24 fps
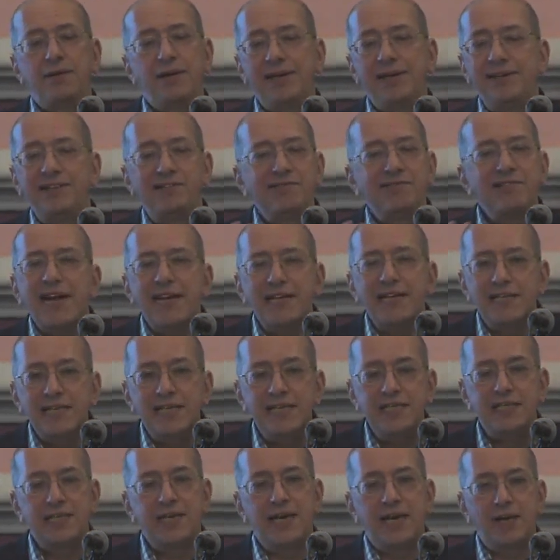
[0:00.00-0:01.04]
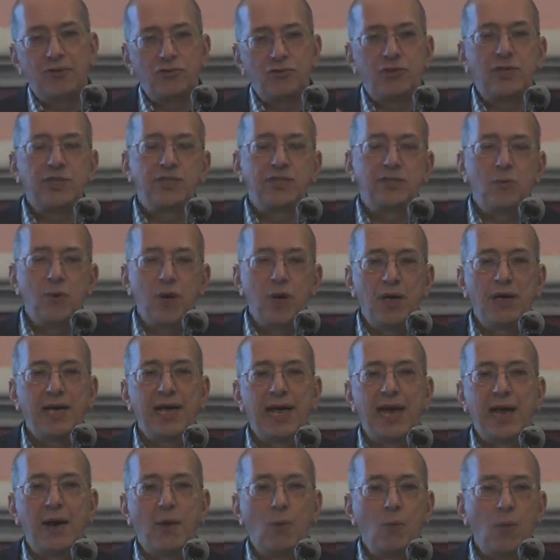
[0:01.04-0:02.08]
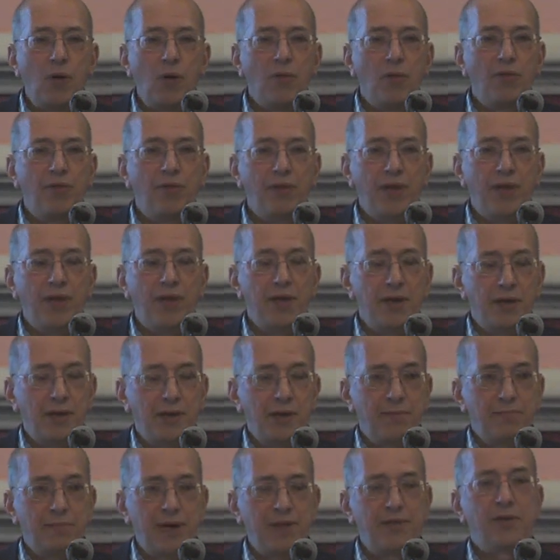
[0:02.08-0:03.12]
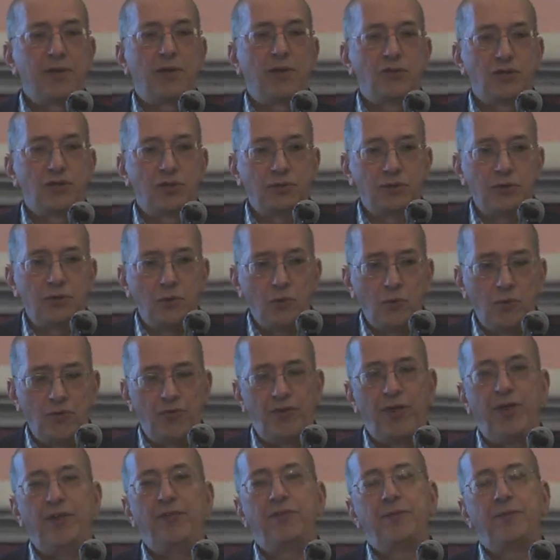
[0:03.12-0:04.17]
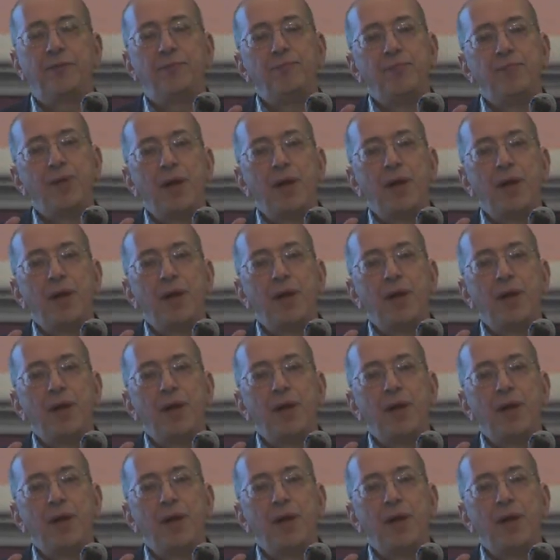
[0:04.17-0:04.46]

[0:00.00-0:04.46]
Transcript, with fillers: in great detail, trying to work out what the pathological causes,